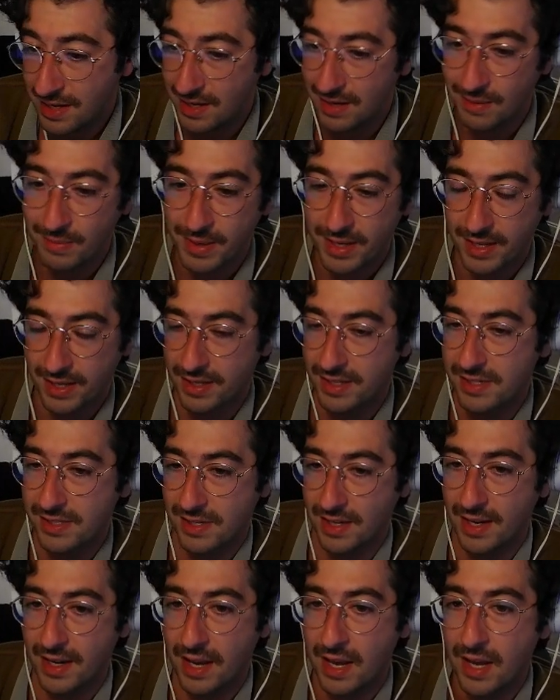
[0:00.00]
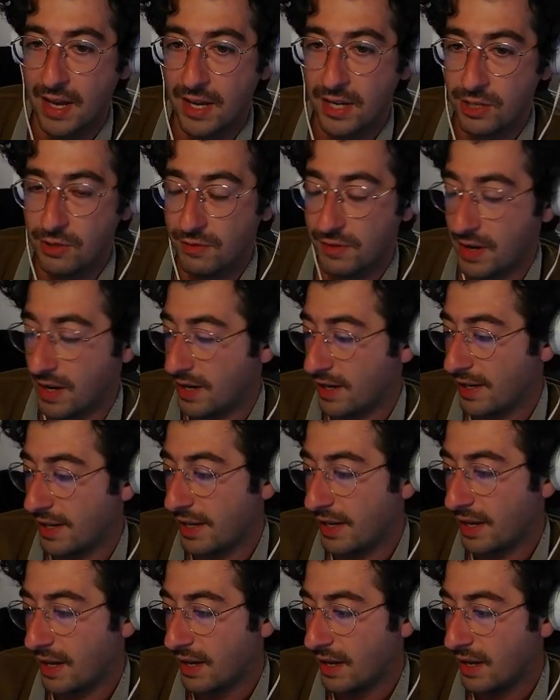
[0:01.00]
because like you've got
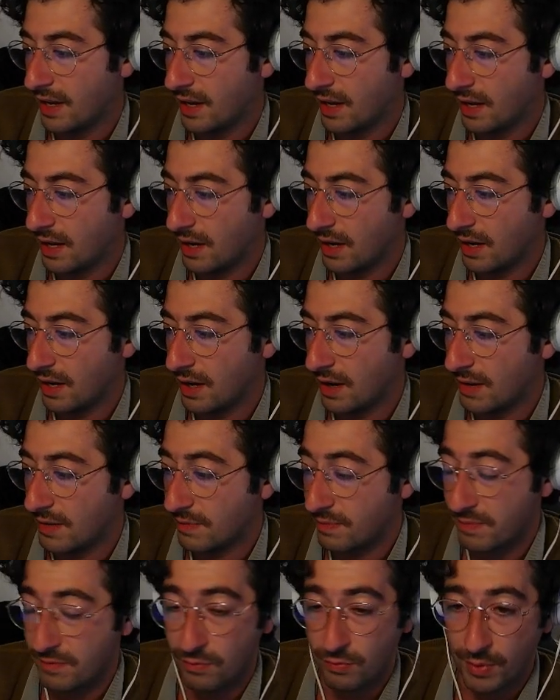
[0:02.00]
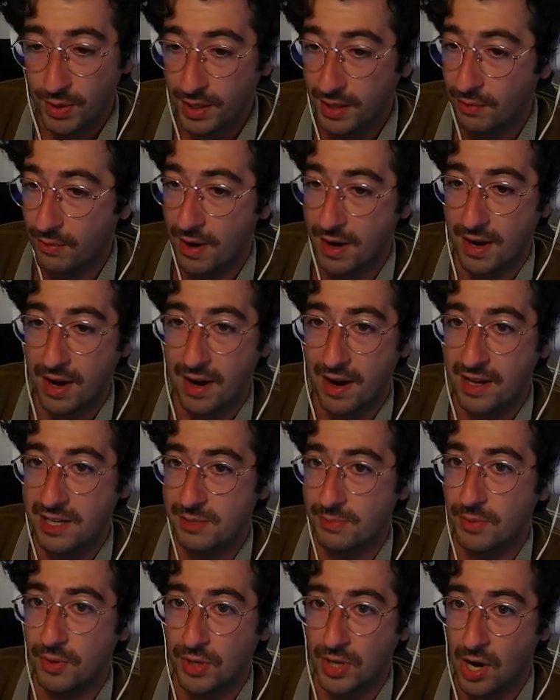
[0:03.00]
like a really
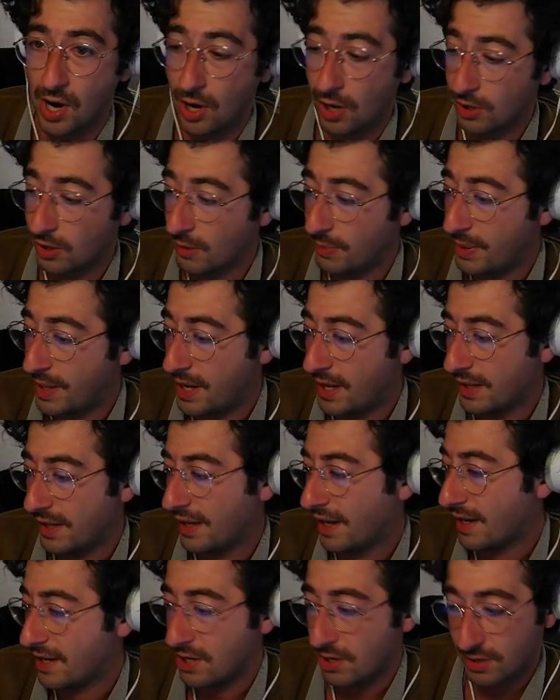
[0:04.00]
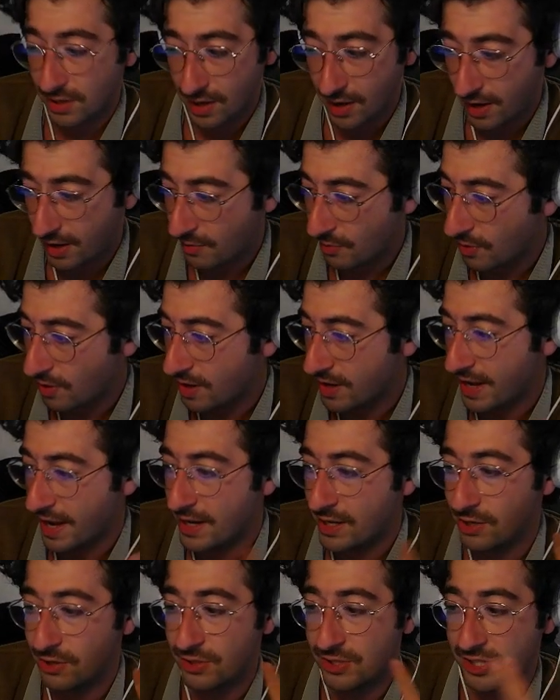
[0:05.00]
recognizable color palette and your line work and
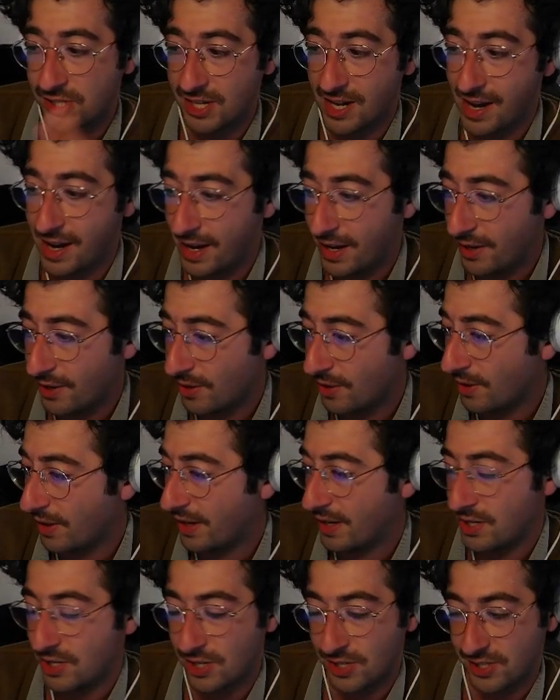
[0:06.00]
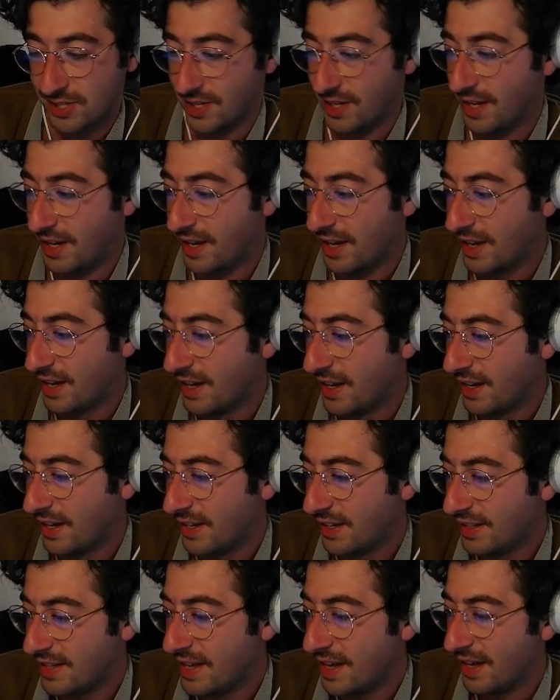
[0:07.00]
your style, and just like
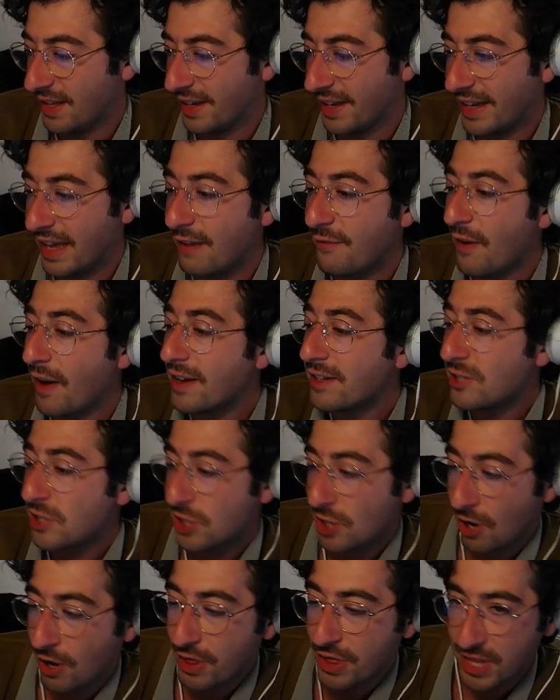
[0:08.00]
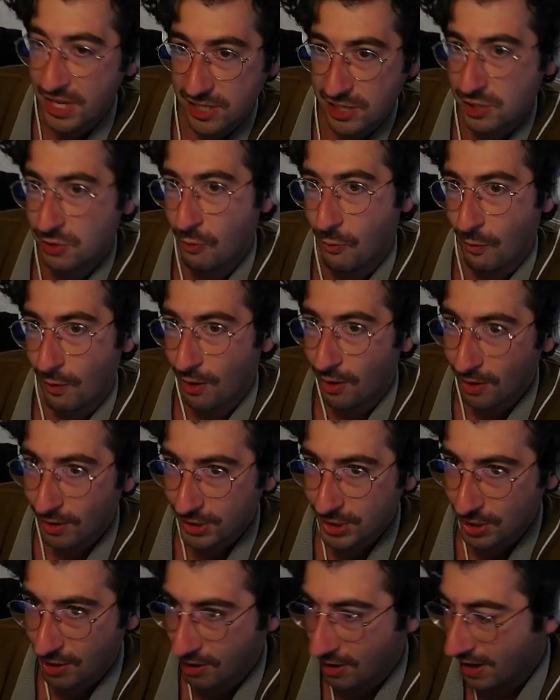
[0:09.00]
yeah, like if I saw this squirrel
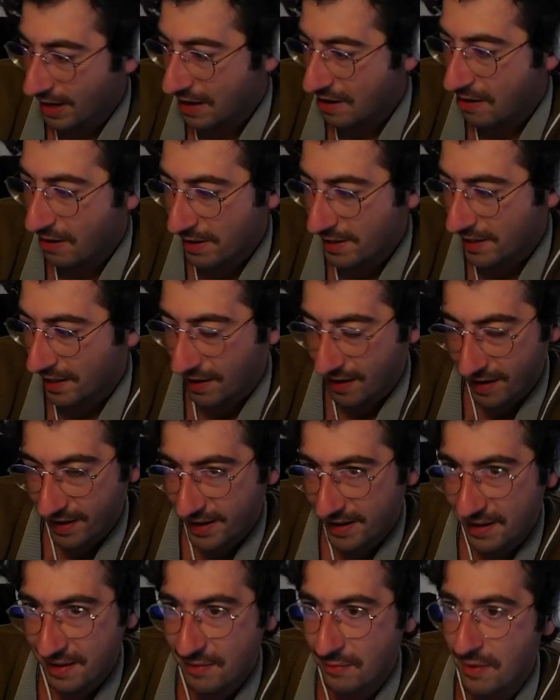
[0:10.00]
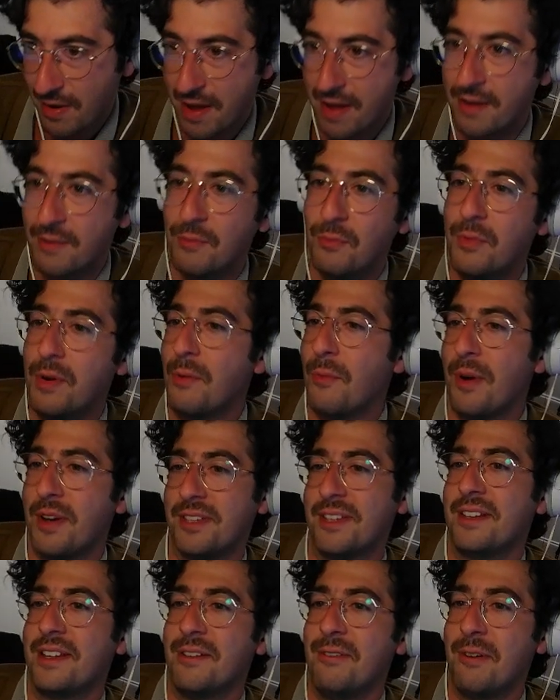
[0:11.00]
drawing online and it
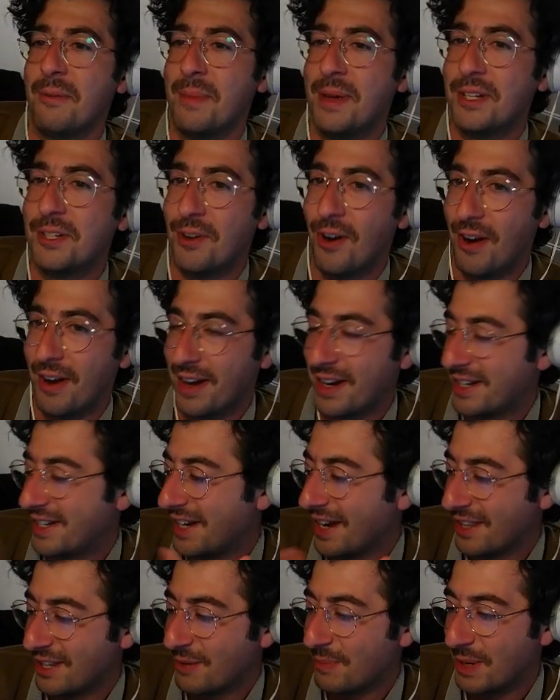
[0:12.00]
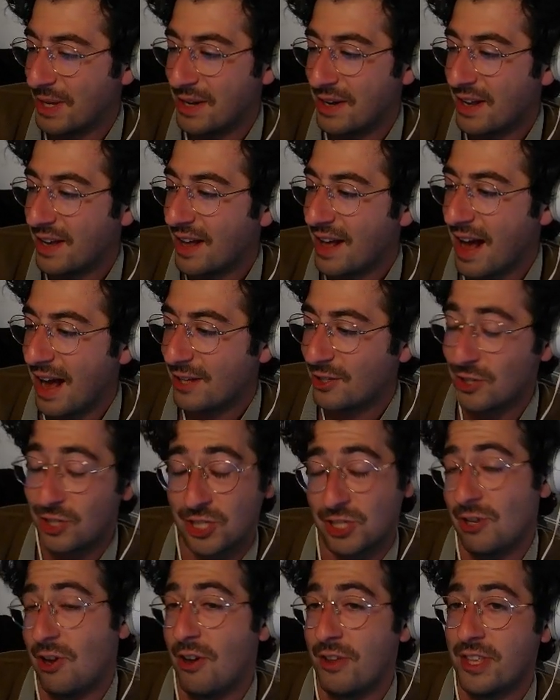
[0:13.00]
wasn't you and me drawing it together, but I just
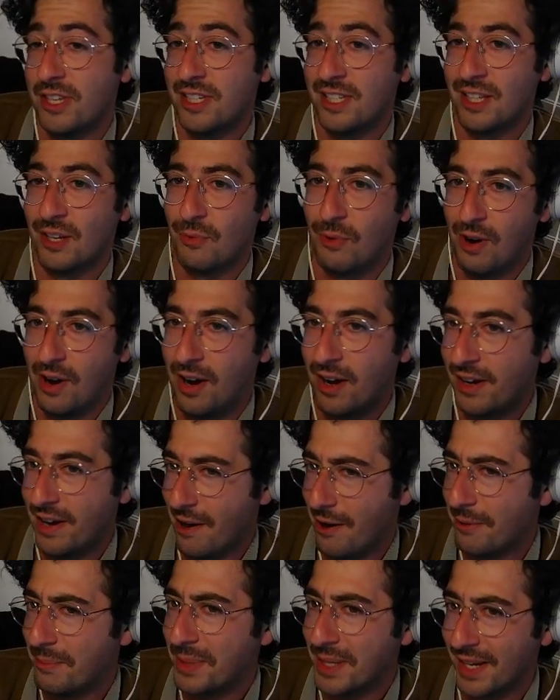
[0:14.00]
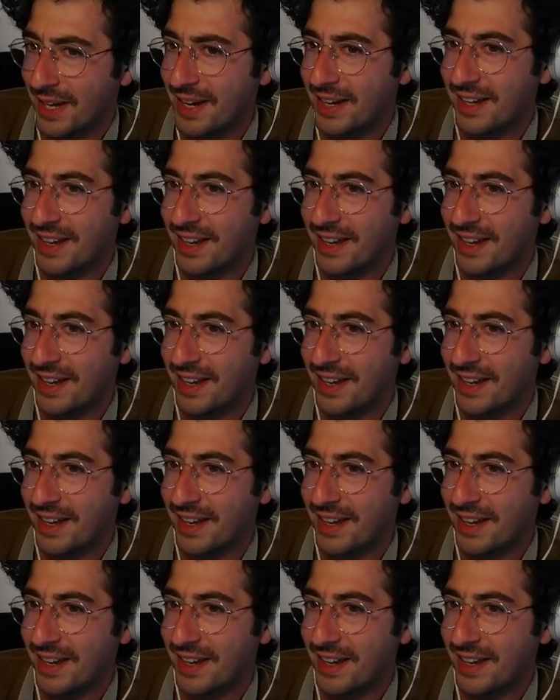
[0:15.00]
saw this in the wild, I would be like,